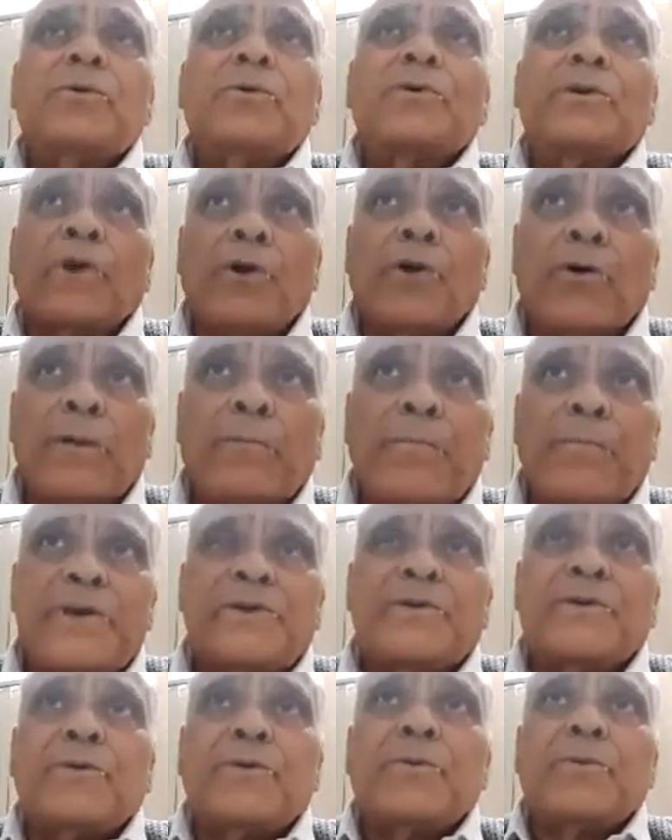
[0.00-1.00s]
cure a
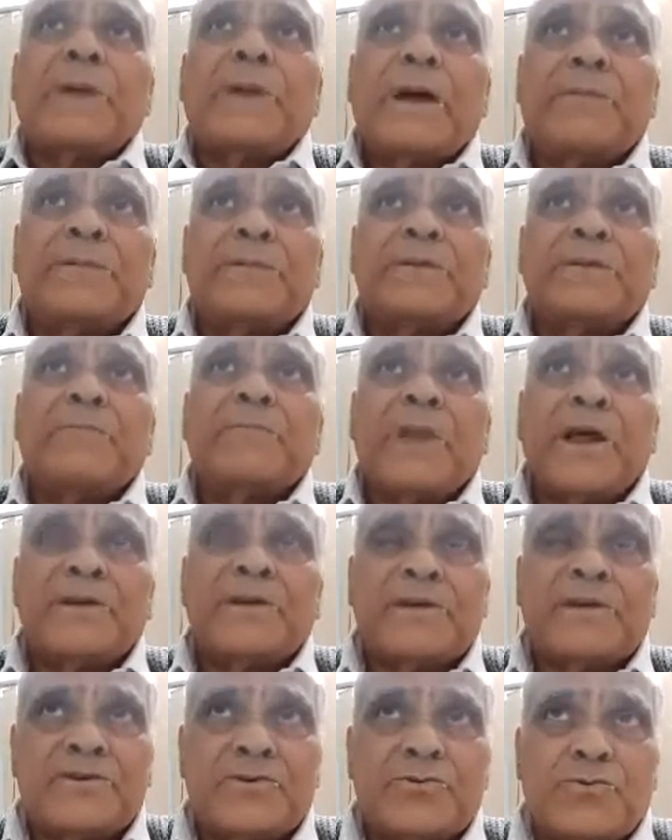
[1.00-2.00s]
patient of diabetes
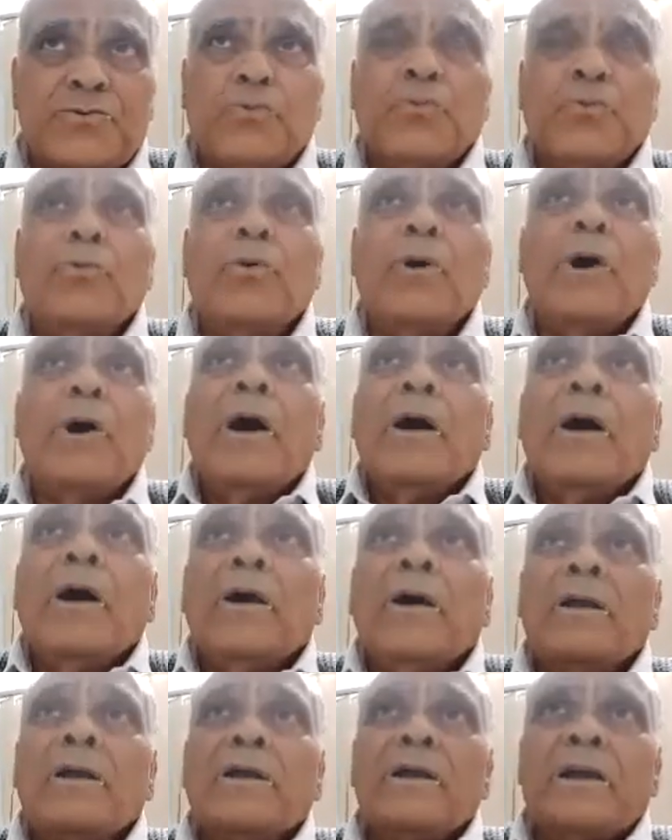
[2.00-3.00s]
mellitus 2.
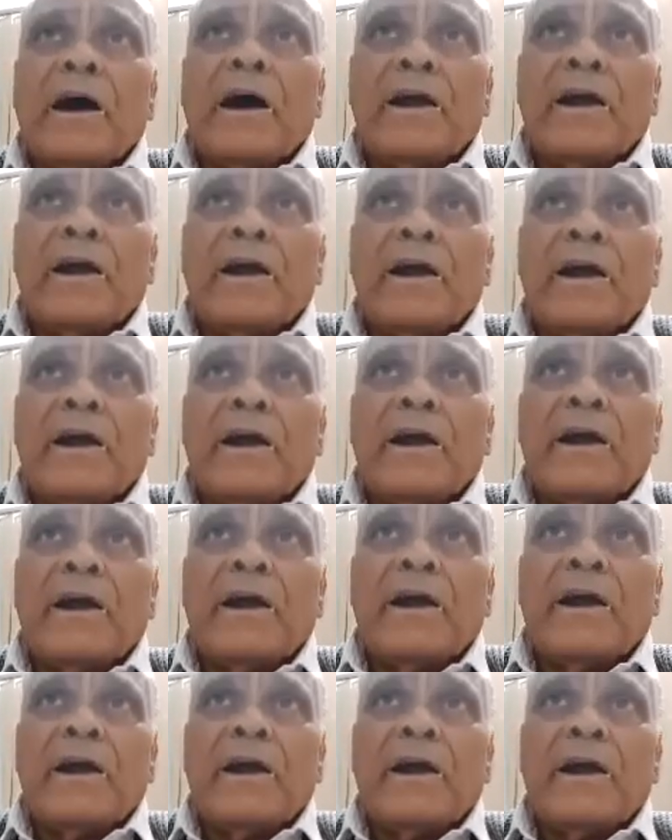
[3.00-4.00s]
Regarding
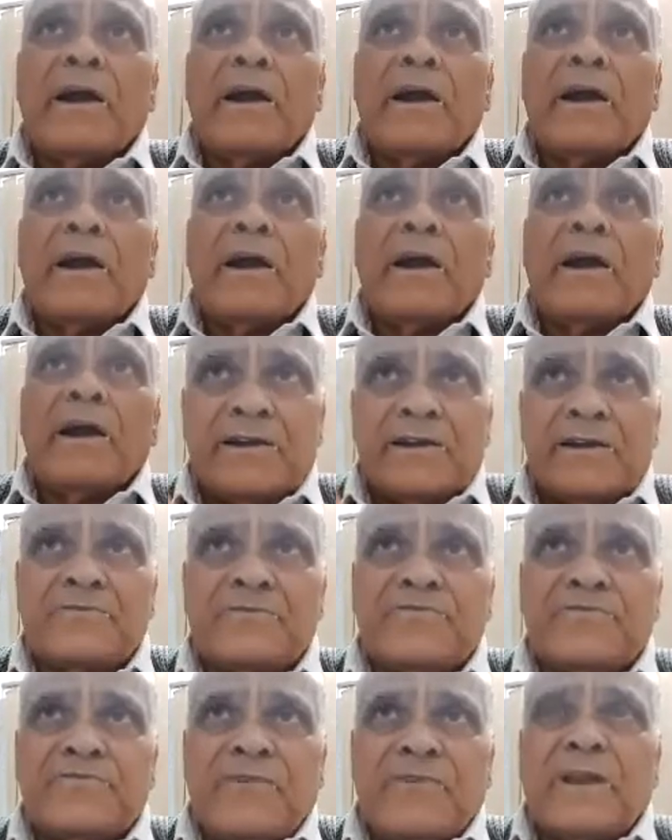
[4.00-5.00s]
diabetes
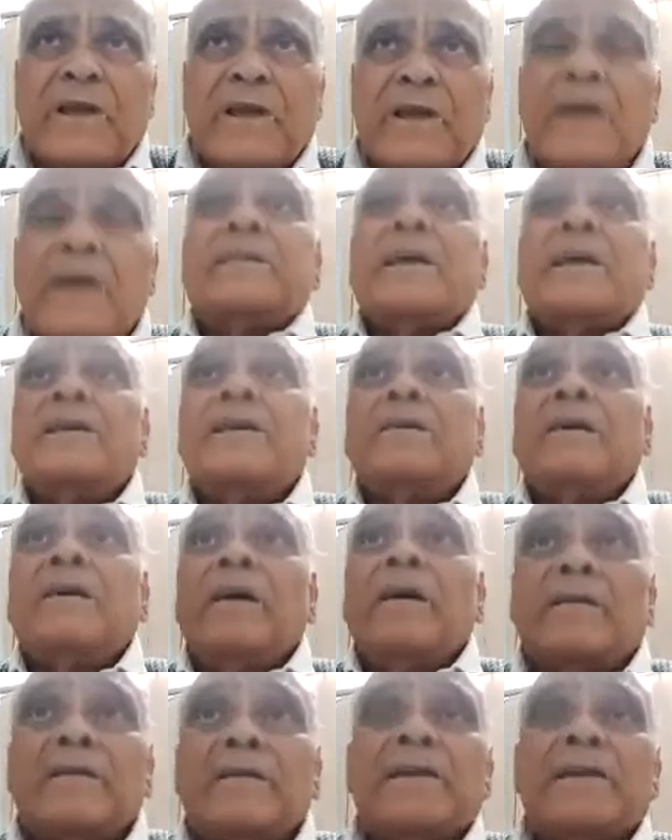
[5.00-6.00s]
mellitus 1, and then
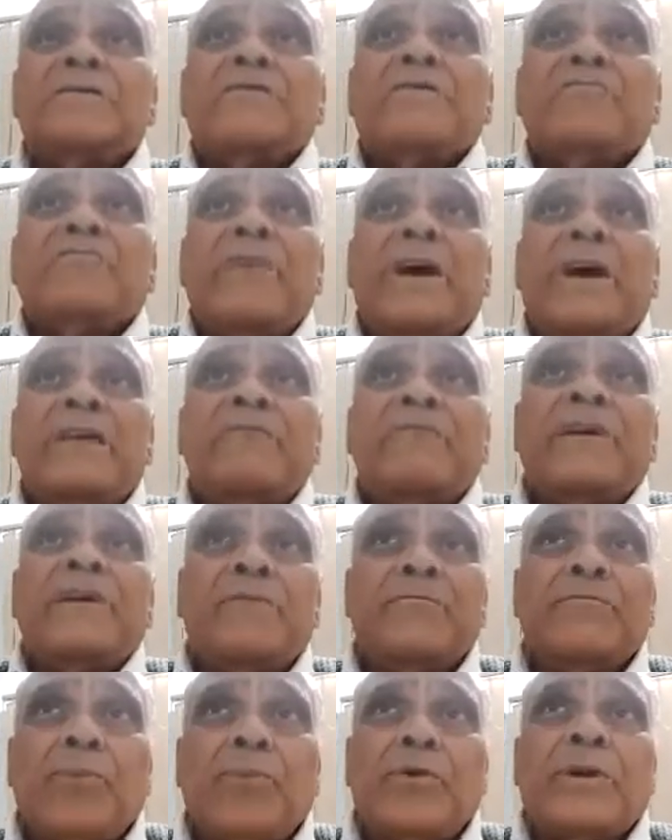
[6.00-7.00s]
there is a very, very
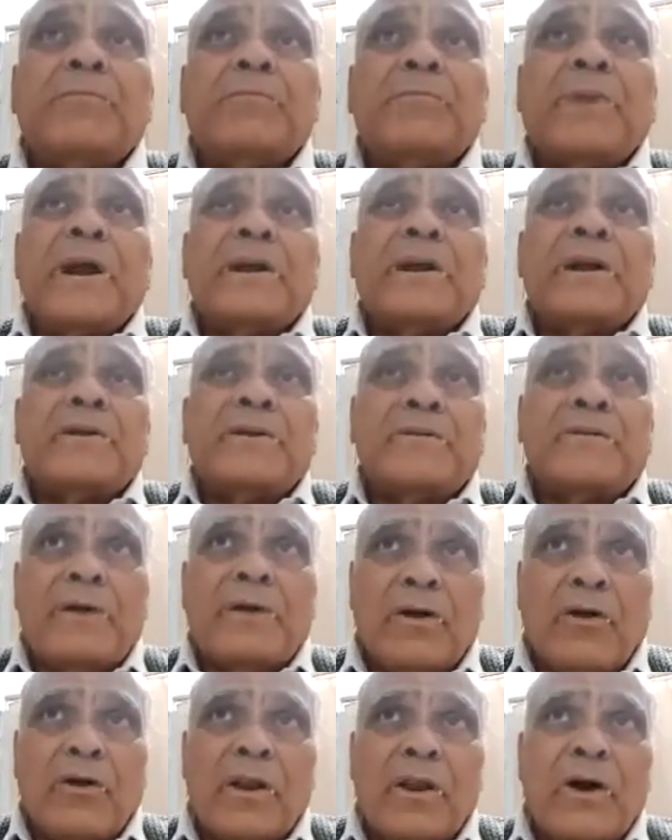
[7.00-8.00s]
important part
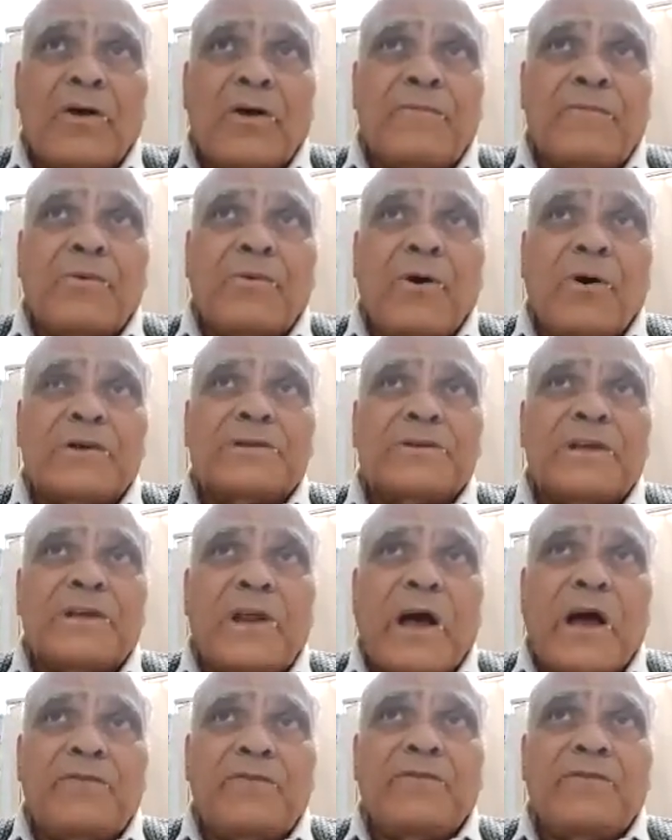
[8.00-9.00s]
along, because in
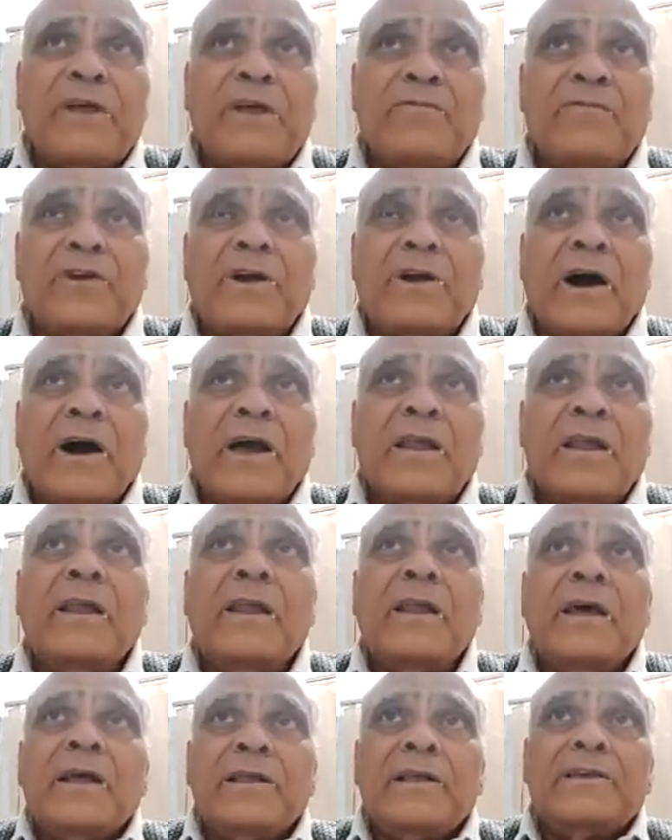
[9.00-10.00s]
Ayurveda we call
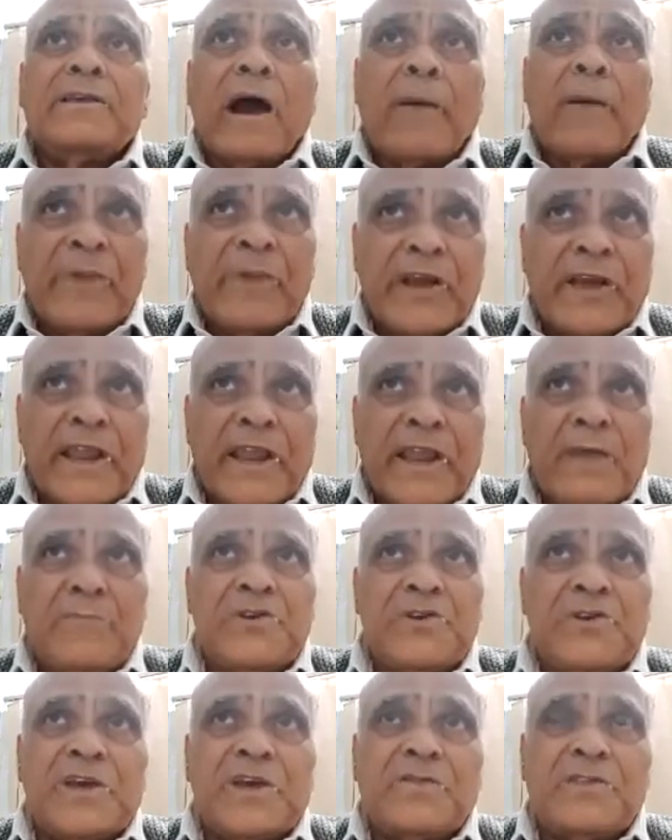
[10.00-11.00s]
yabi kriya
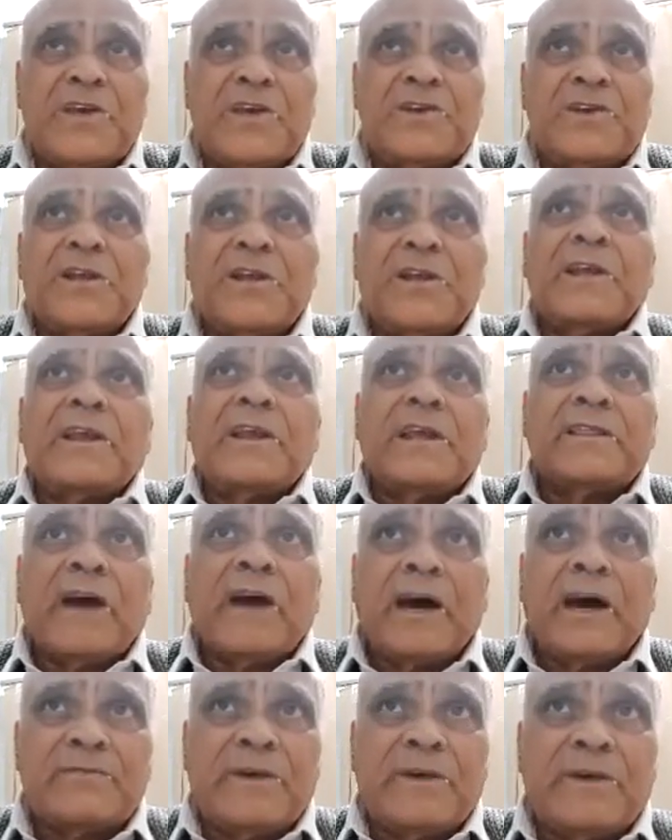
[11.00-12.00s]
vijyante shrire
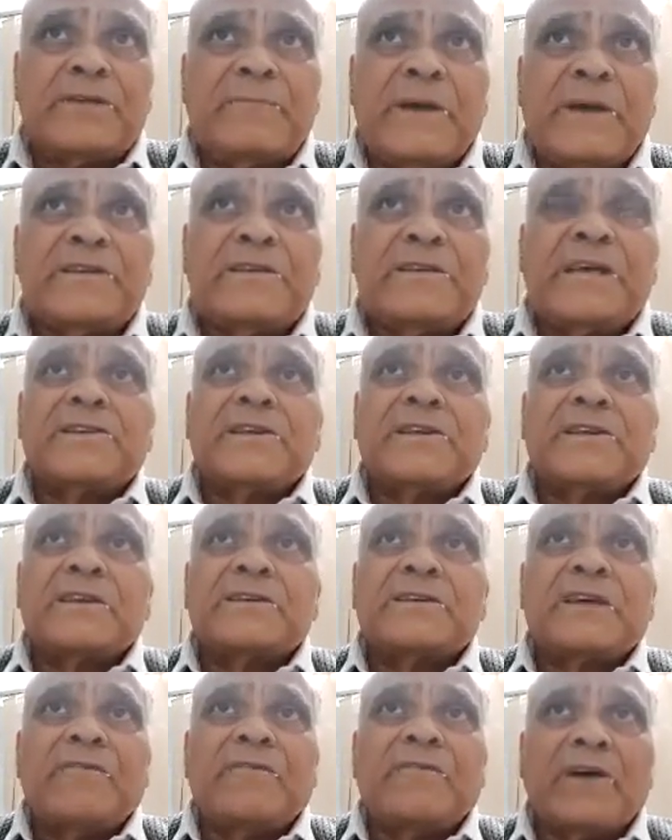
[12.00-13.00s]
dhakvesma
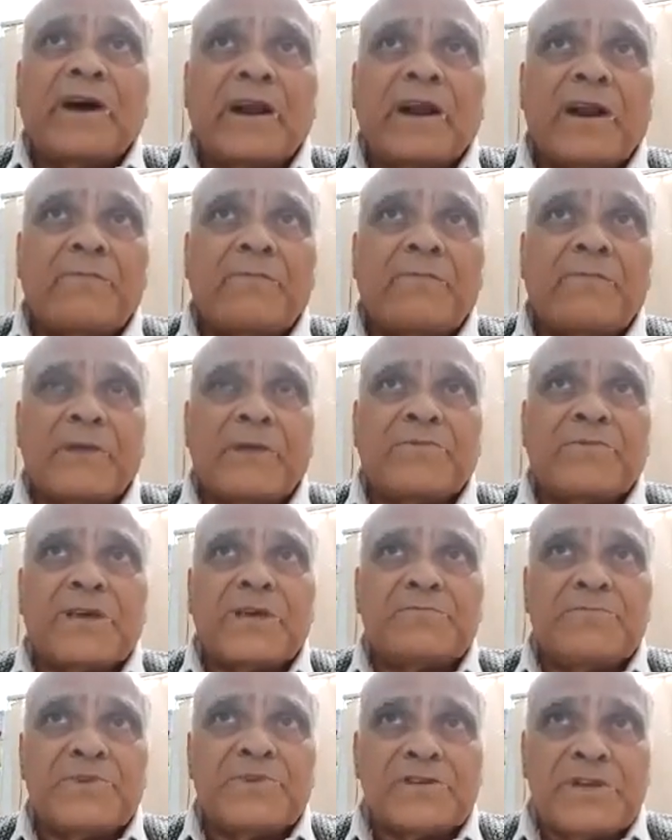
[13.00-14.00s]
sachikitsa vikaranam
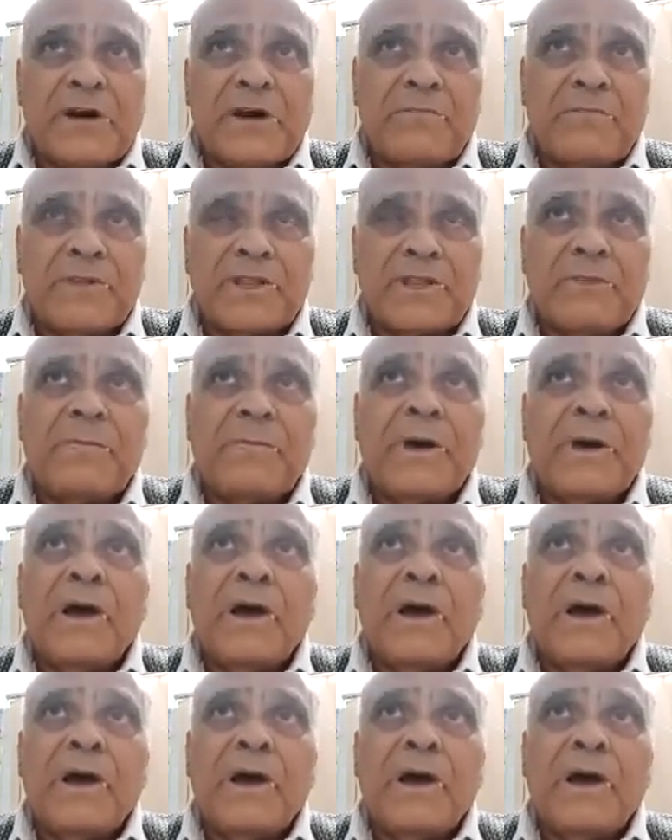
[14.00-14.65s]
karantas vishchamatam.